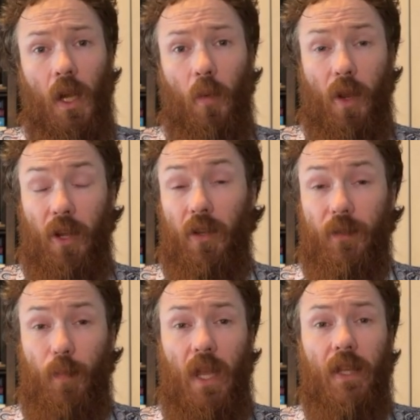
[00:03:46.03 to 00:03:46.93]
We're going to use
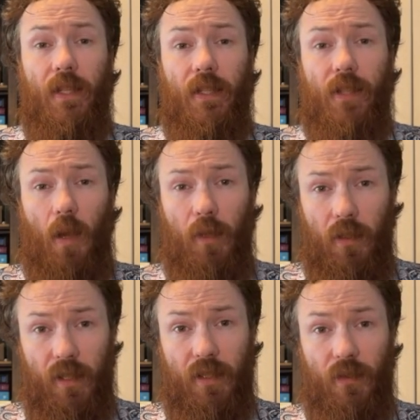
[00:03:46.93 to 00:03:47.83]
BNTW.
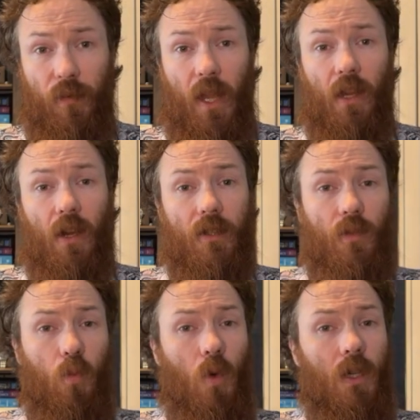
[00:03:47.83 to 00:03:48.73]
This is Vanguard's
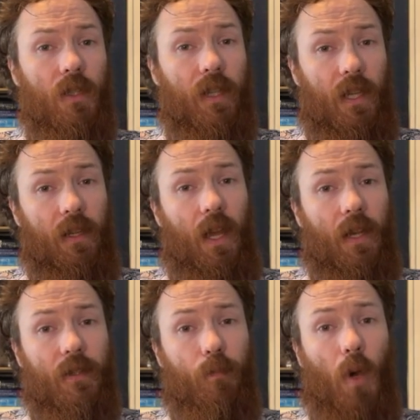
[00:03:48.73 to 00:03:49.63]
World
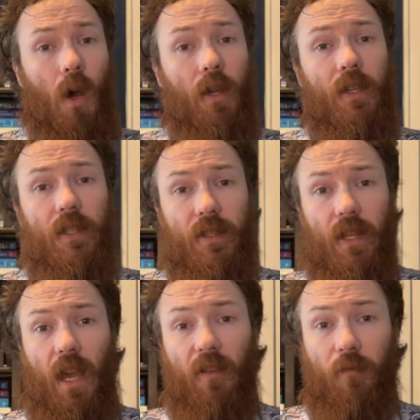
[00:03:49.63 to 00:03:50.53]
Index Bond
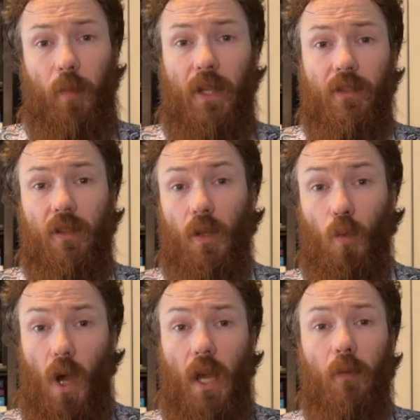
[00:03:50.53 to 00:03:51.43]
ETF. Basically,
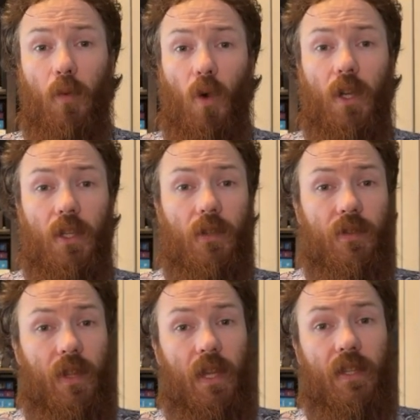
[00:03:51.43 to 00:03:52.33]
why we want to use
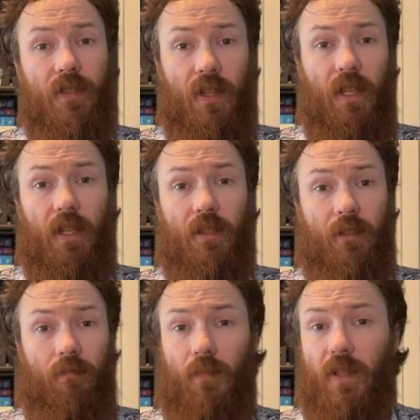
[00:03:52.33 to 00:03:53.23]
this
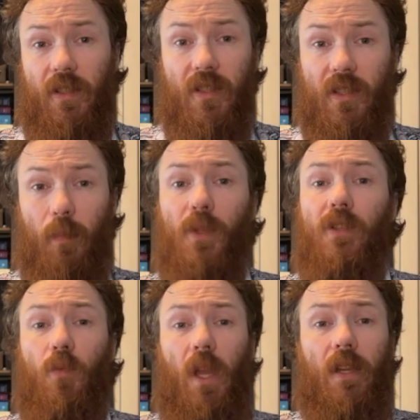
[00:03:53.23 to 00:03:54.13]
is it's the
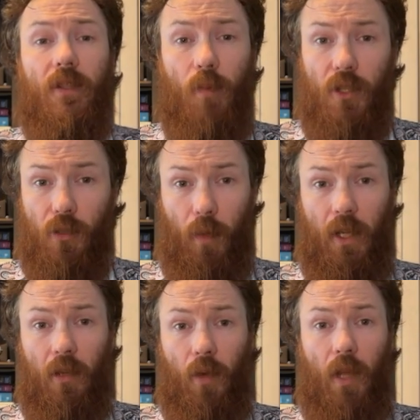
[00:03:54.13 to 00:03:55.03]
simplest way to spread your
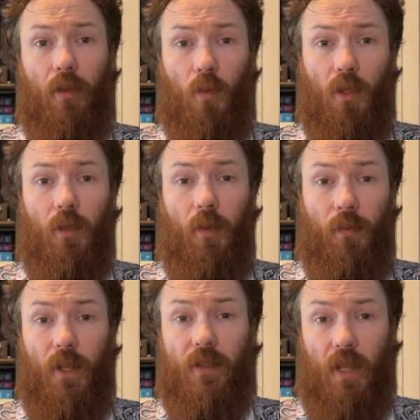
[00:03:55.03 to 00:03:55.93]
money around the world with
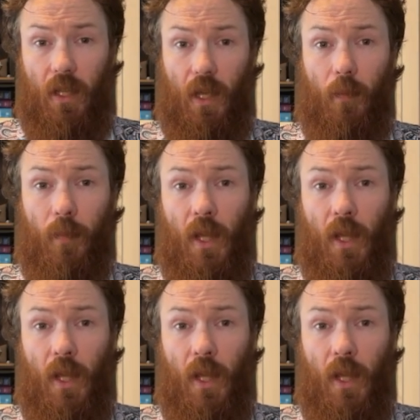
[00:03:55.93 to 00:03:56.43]
fixed income.